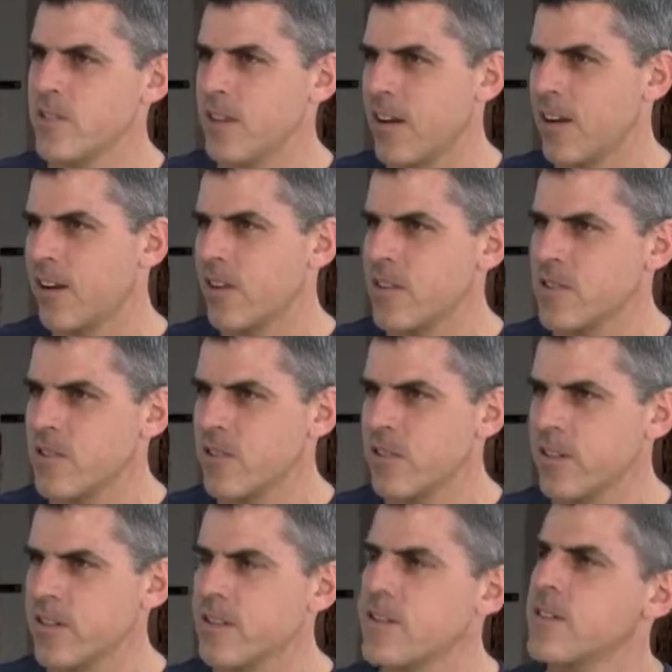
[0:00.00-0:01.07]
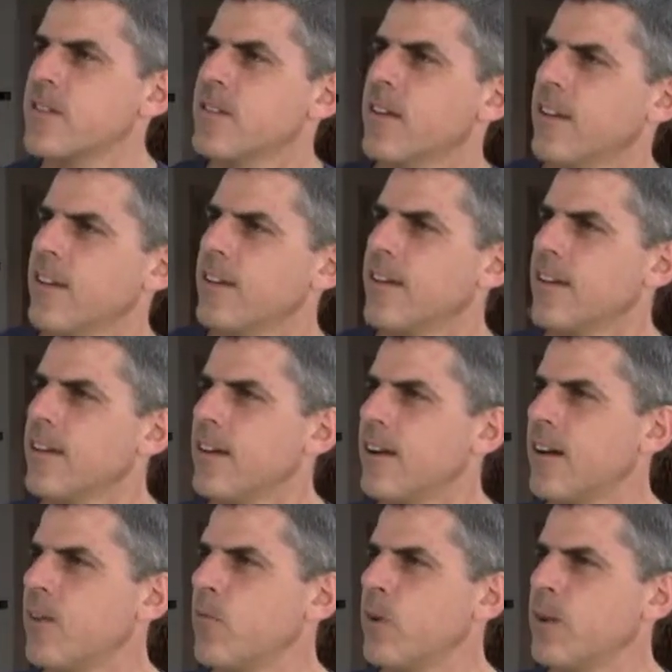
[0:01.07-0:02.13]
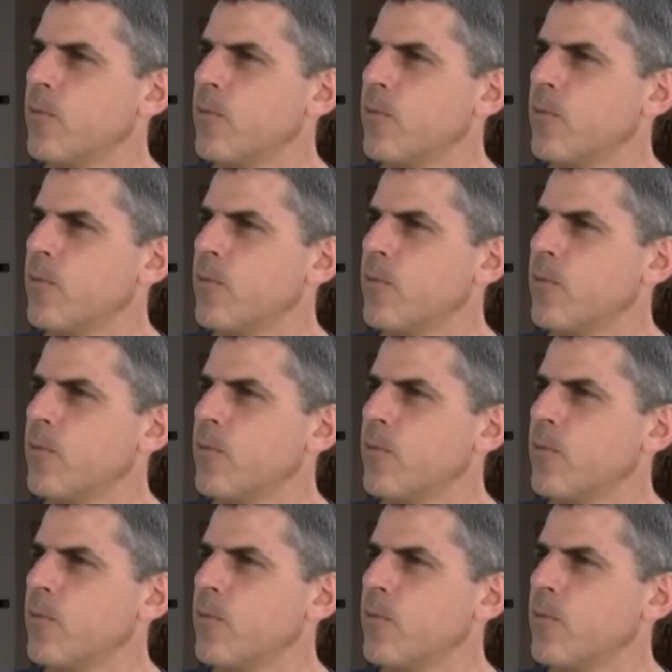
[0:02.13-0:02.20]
non-art students. We